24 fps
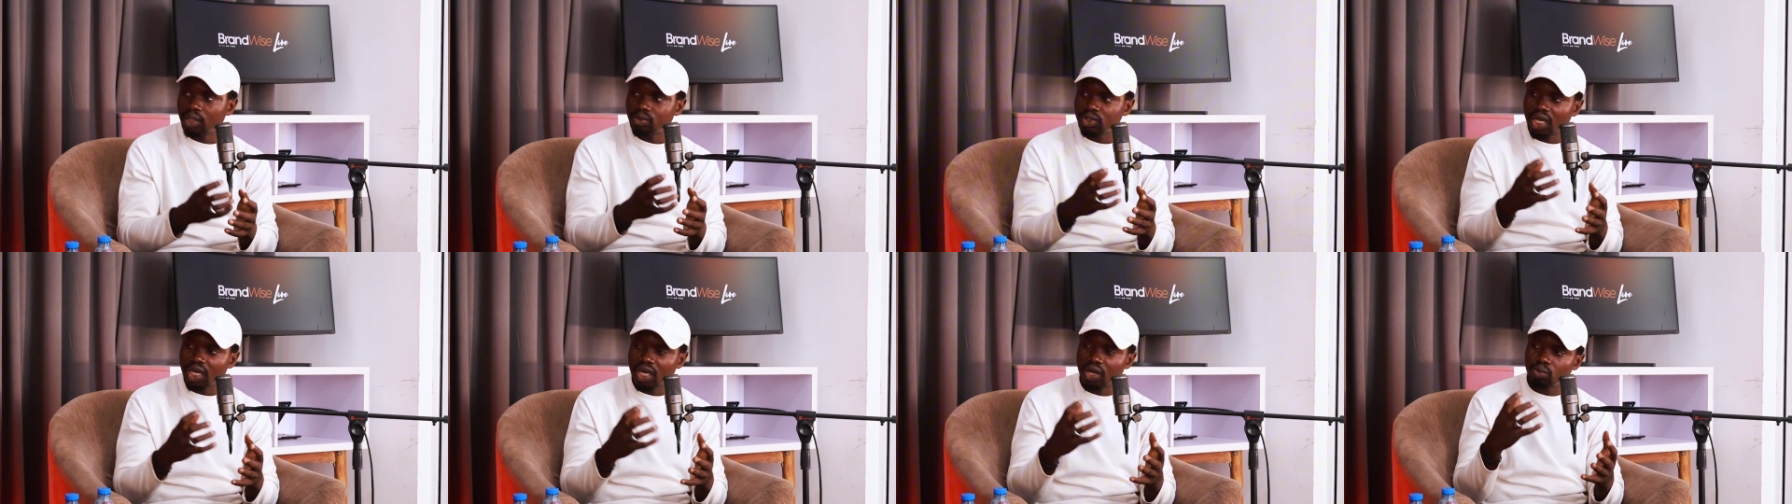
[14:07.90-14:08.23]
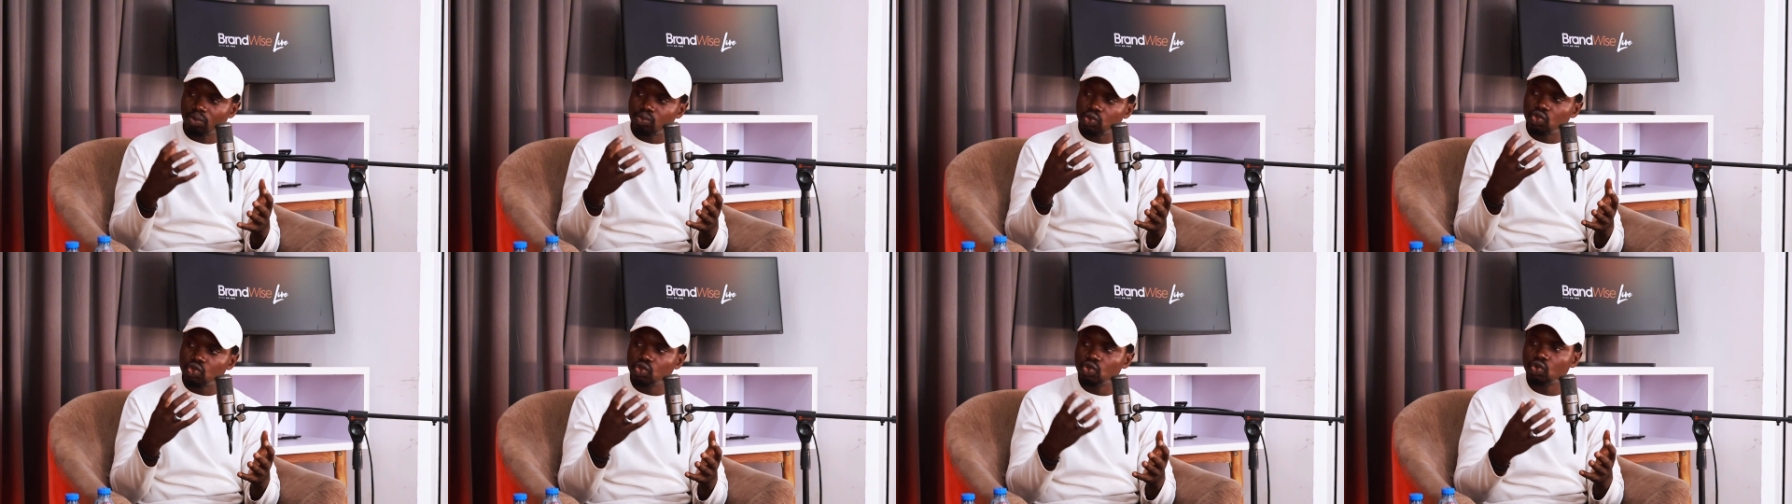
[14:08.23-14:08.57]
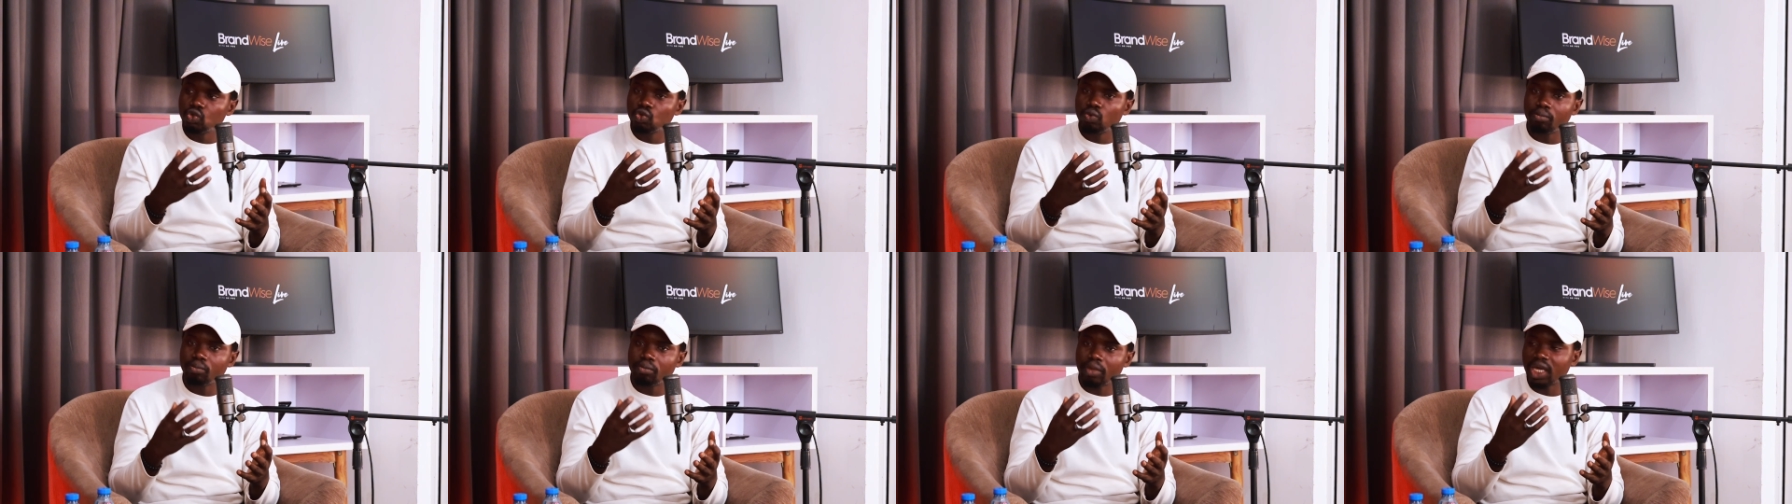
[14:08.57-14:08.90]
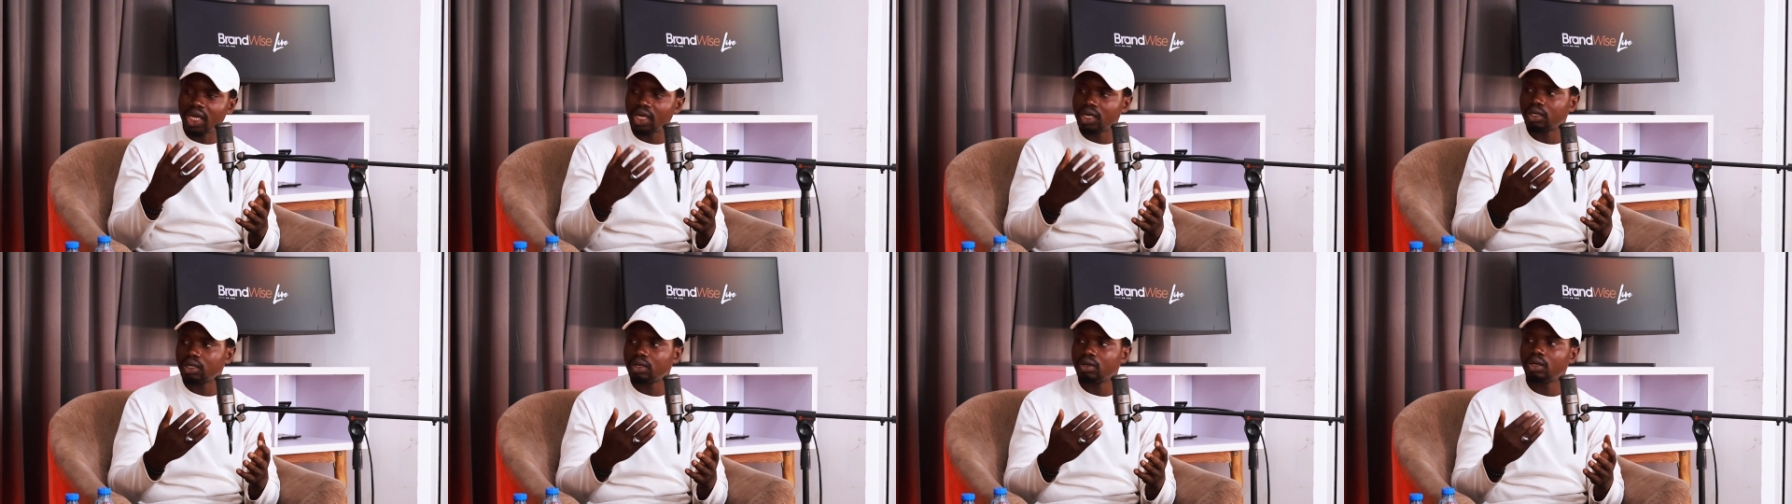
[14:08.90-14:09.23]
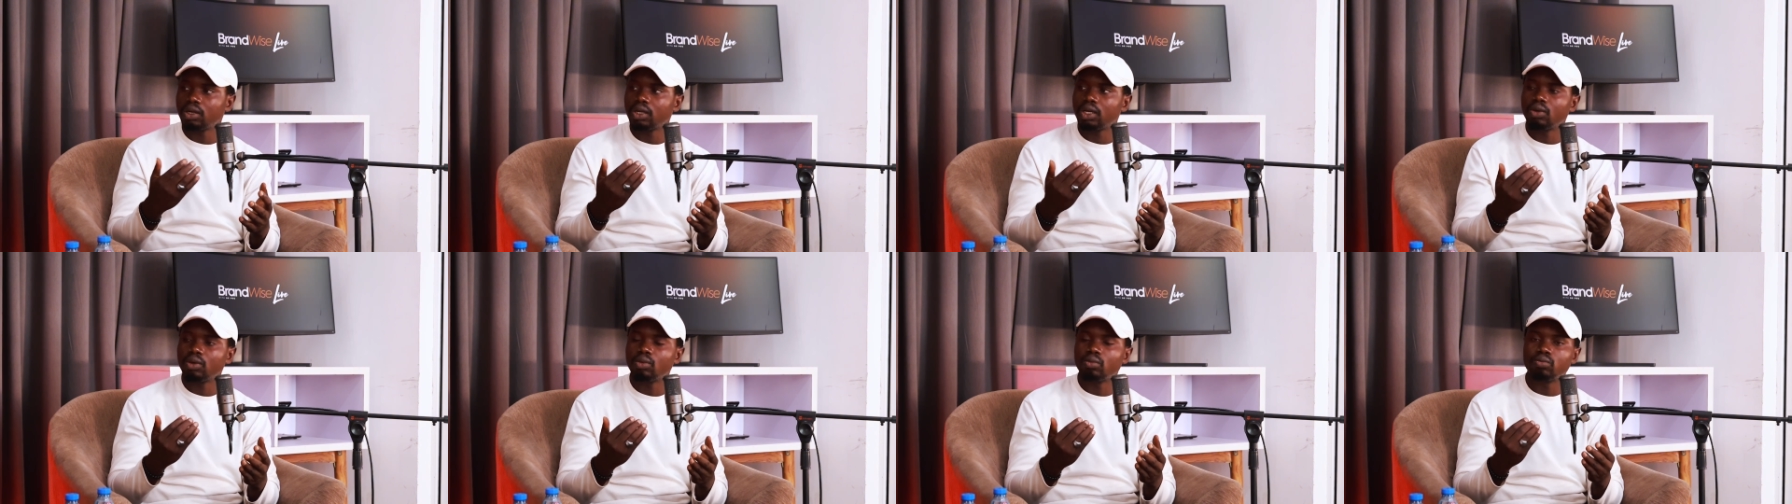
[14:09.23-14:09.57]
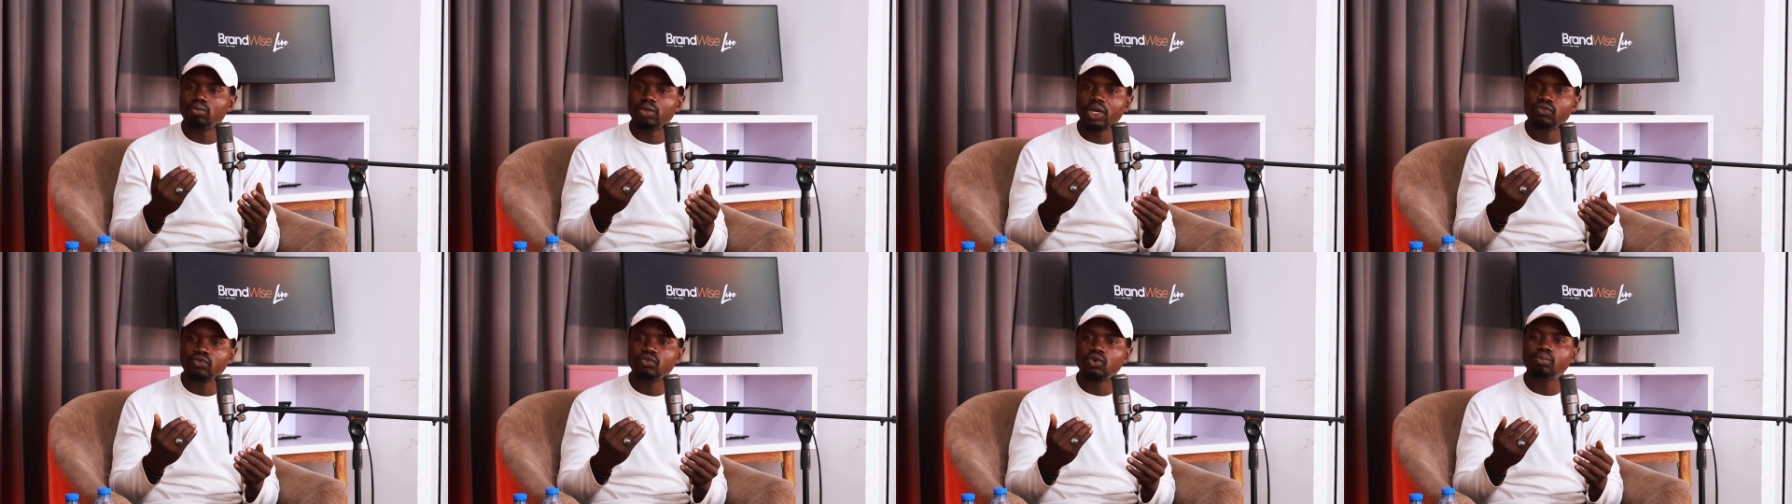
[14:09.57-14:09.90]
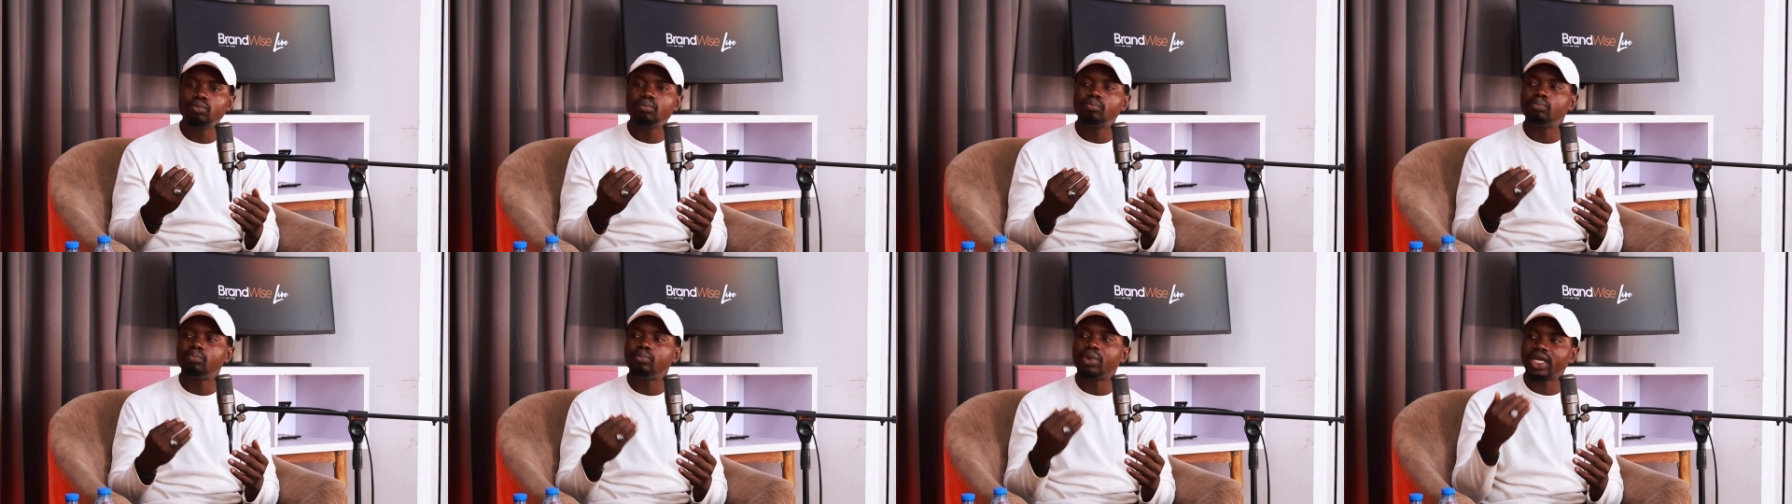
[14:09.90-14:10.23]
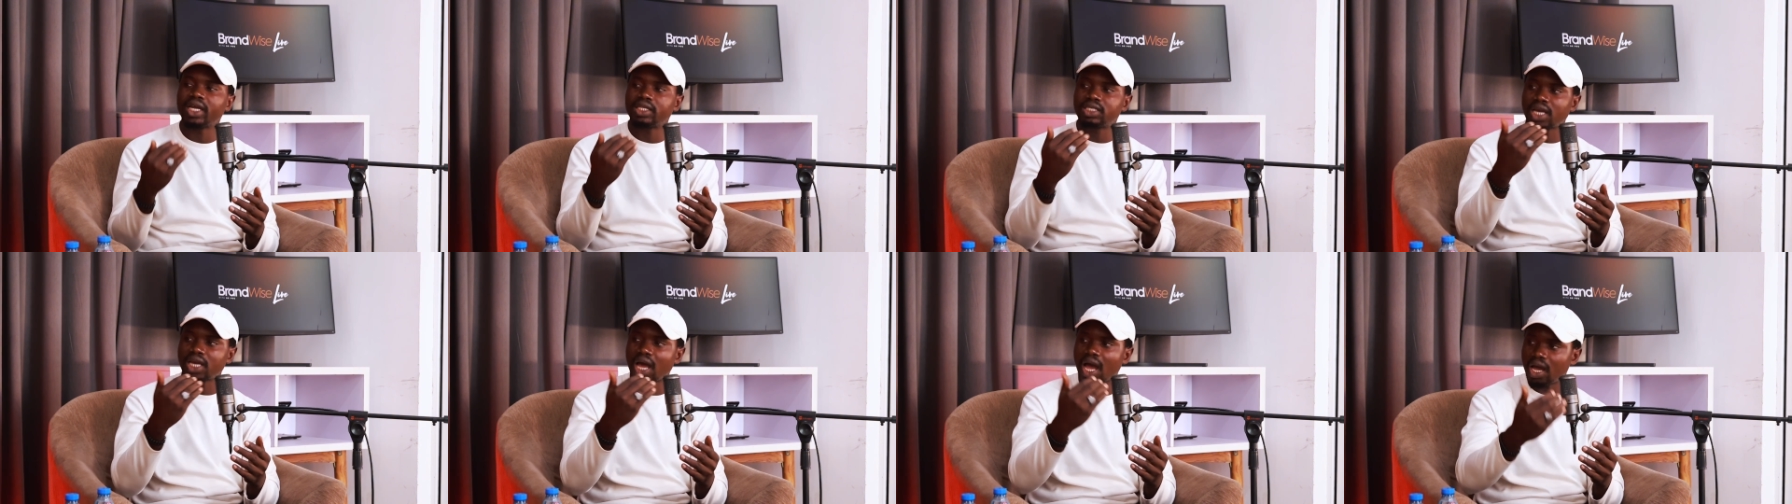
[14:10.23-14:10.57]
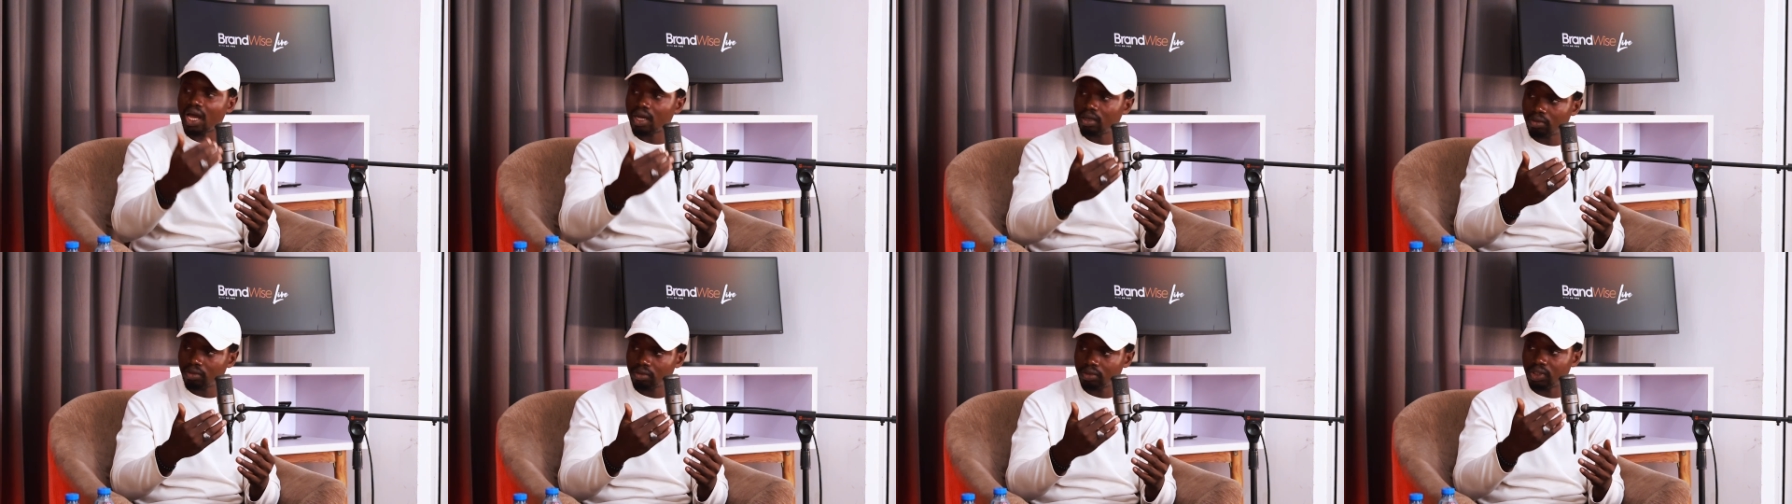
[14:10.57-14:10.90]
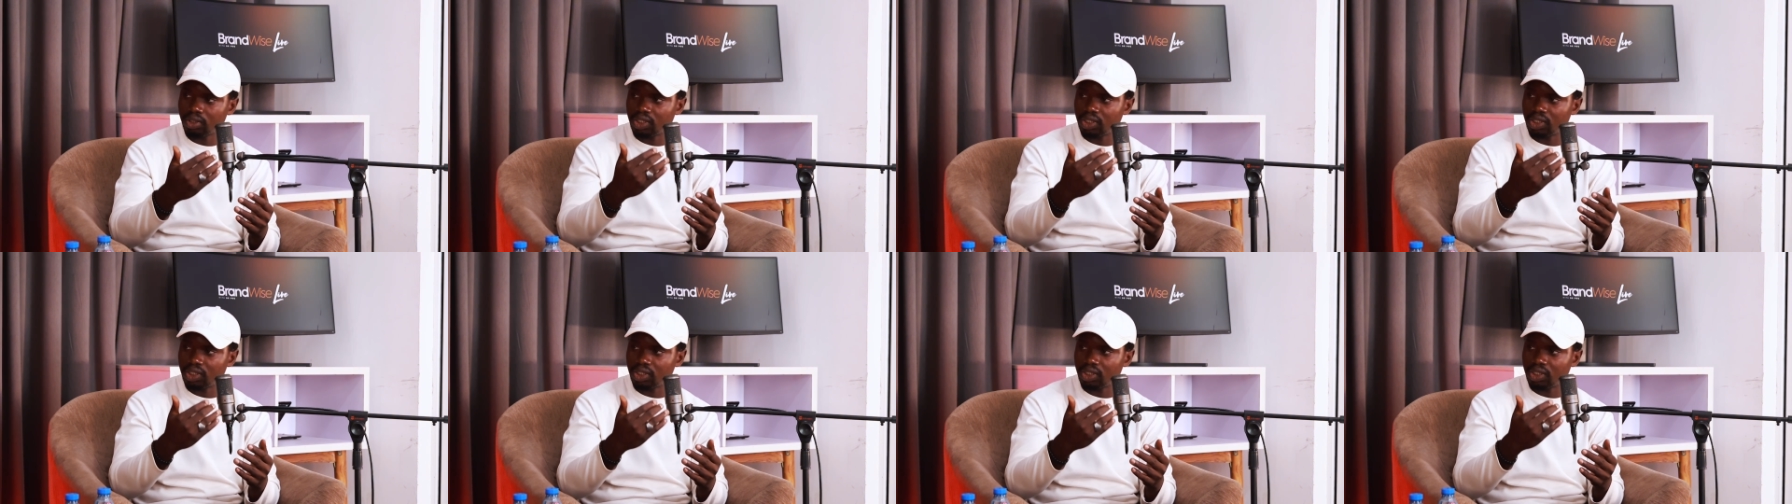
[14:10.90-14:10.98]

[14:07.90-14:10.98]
It helps you make even better